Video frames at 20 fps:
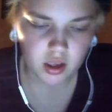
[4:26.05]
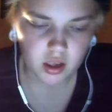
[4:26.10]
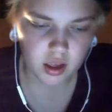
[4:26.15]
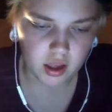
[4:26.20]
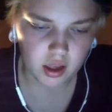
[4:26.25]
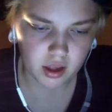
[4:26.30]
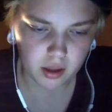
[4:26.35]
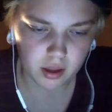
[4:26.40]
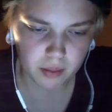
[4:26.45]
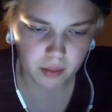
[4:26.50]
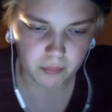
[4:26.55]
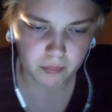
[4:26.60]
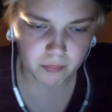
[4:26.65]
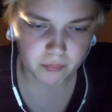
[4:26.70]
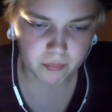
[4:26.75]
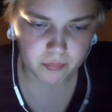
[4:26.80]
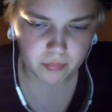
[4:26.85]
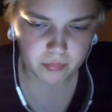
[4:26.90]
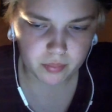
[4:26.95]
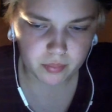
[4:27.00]

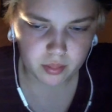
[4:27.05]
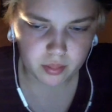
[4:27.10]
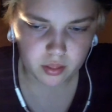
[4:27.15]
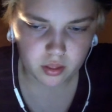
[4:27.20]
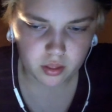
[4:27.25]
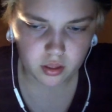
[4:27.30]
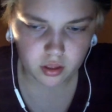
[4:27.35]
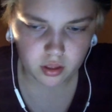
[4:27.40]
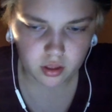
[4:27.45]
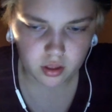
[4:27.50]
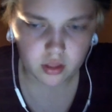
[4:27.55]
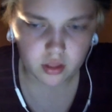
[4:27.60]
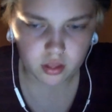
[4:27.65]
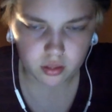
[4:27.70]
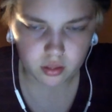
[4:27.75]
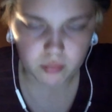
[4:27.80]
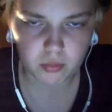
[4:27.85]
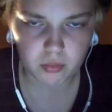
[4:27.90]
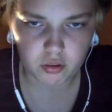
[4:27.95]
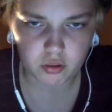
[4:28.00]

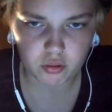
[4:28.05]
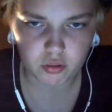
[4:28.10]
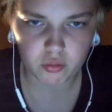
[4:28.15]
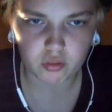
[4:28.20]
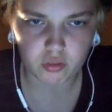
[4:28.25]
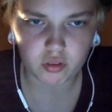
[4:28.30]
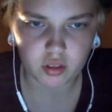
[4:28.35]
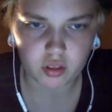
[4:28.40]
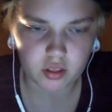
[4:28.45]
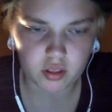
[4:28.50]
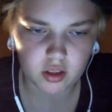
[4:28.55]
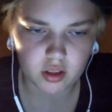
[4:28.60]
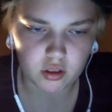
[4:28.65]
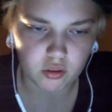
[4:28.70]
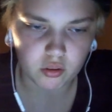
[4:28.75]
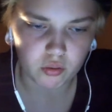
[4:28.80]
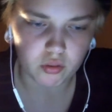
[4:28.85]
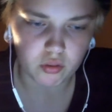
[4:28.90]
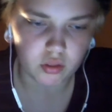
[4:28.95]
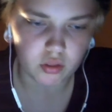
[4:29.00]
the muscle is
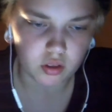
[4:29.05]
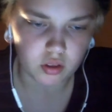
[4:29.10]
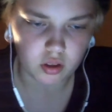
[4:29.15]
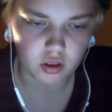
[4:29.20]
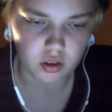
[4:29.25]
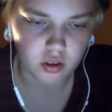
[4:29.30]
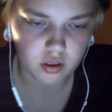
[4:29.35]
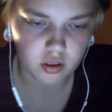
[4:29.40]
continuing to